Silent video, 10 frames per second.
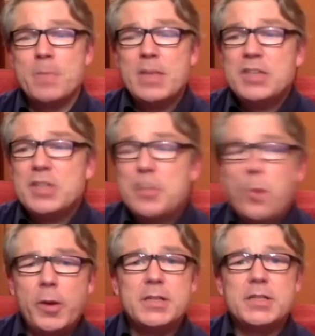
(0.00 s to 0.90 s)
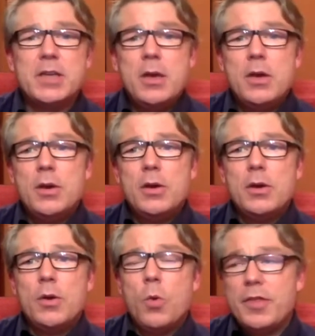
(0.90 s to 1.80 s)
You see, the point is,
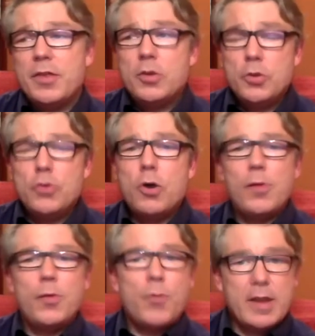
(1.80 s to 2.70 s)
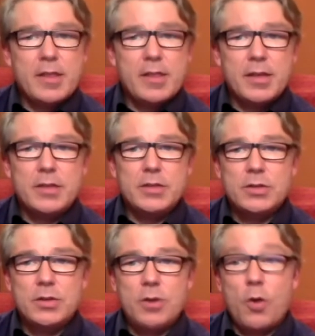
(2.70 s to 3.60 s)
whether you do all the right things
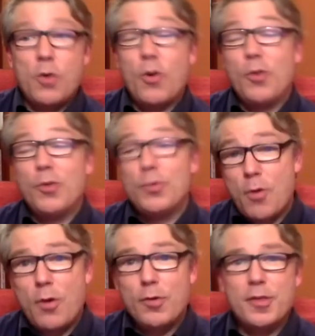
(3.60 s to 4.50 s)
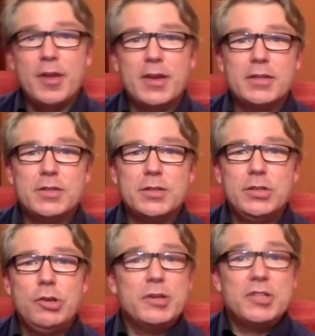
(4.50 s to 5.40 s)
or all the wrong things,
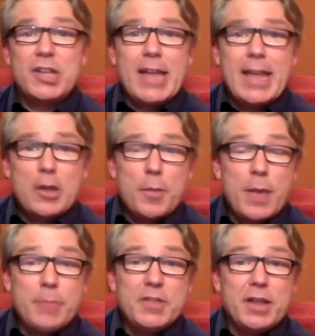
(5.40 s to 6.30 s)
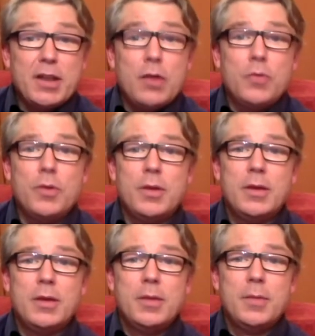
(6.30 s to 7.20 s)
you can still end up empty and alone,
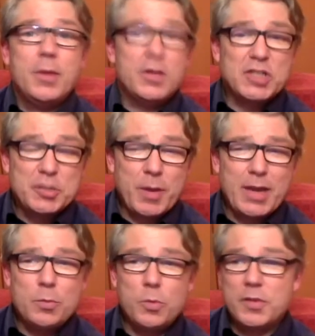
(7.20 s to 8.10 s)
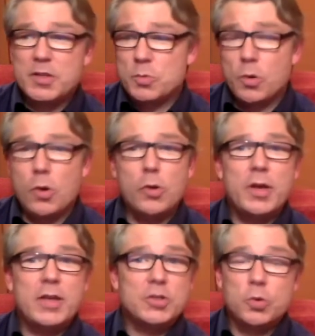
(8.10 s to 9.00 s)
because despite what this world
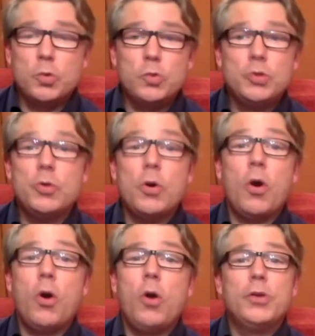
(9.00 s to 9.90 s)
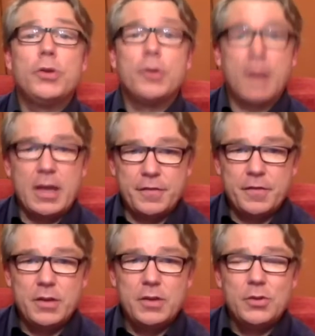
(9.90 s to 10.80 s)
has told you all your life,
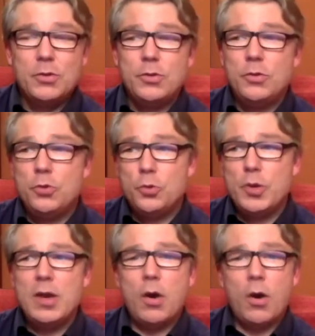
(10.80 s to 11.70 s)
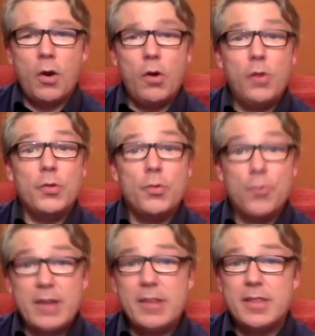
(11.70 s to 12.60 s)
doing all the
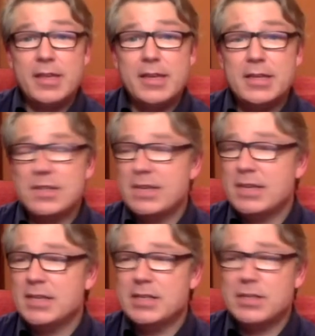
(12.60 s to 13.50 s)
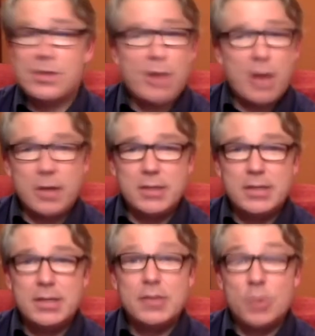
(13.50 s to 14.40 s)
right things is not
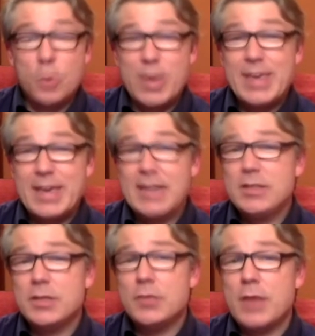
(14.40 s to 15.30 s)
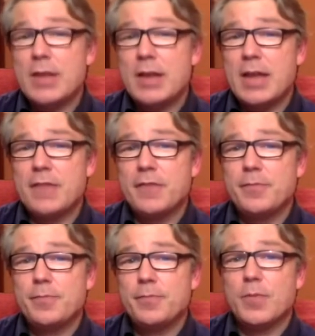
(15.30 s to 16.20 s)
the way into the right life,
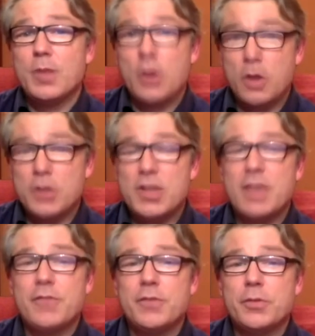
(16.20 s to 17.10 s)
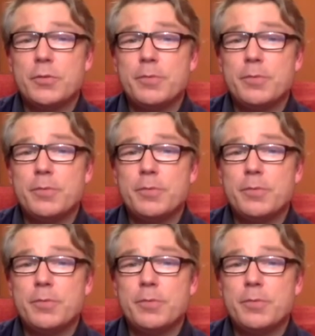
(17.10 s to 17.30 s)
God's life for you.